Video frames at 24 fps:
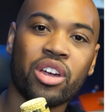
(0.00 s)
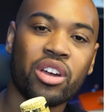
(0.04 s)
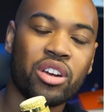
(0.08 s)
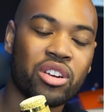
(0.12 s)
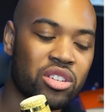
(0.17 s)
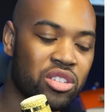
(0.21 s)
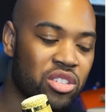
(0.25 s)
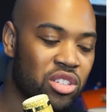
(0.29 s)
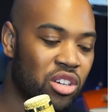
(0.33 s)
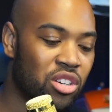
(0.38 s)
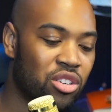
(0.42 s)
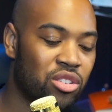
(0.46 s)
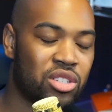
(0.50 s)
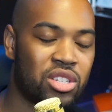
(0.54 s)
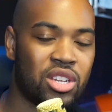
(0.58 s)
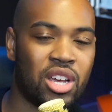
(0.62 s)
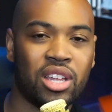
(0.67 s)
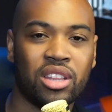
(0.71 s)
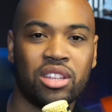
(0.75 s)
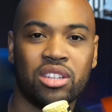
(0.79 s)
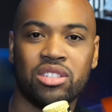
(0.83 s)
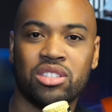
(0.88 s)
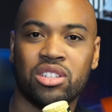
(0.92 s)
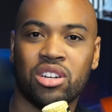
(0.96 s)
So it's not the
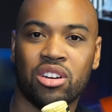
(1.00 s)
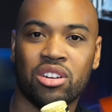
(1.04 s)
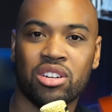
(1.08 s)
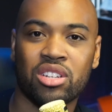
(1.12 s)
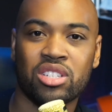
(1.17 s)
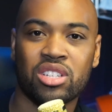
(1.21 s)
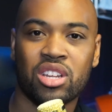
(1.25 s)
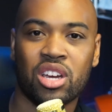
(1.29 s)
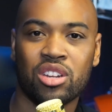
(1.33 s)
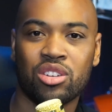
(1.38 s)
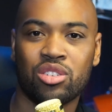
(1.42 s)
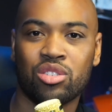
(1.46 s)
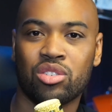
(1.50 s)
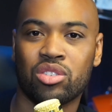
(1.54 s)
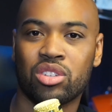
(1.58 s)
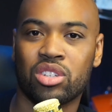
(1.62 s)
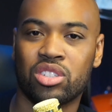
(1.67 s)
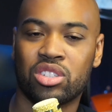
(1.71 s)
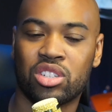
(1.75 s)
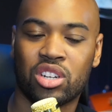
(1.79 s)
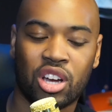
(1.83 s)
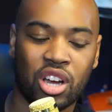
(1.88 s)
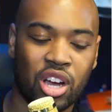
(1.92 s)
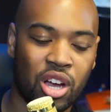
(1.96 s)
attorneys not doing their
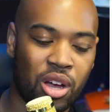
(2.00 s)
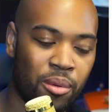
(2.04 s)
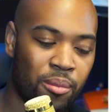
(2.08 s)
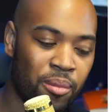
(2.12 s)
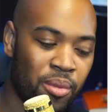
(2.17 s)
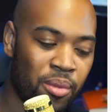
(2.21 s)
job.